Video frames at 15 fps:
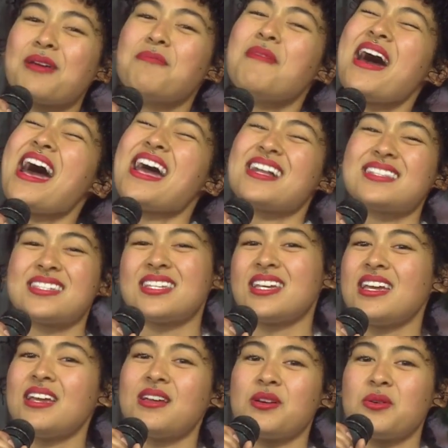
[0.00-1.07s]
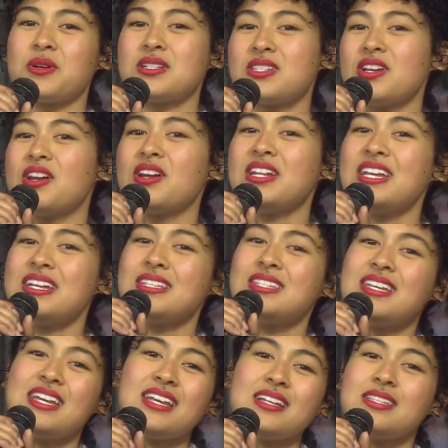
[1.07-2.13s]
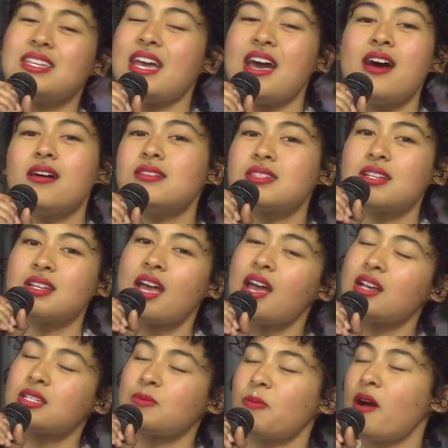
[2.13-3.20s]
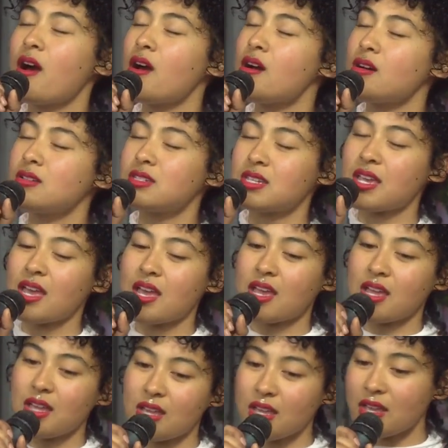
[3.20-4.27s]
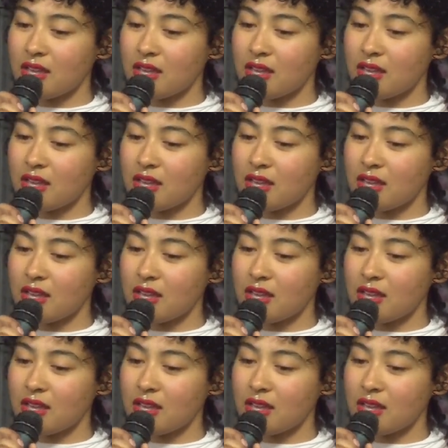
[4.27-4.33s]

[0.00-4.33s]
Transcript: my tea with dirty details and expose. And